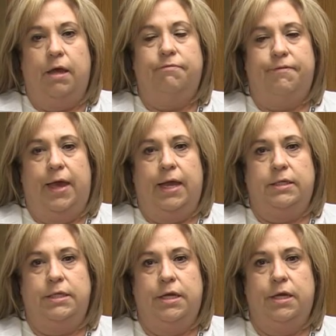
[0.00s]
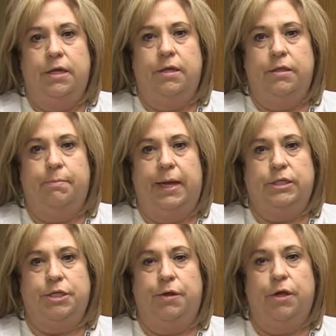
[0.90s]
affect the
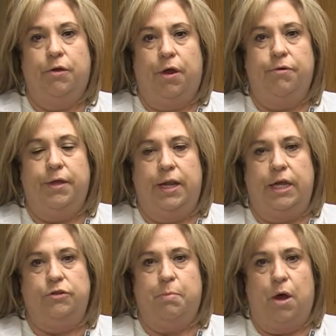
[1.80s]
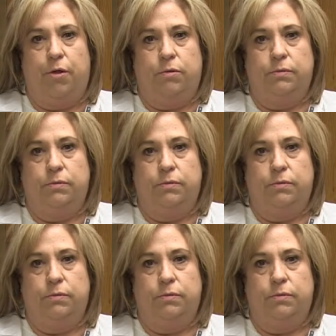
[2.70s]
bacteria growth in each bottle.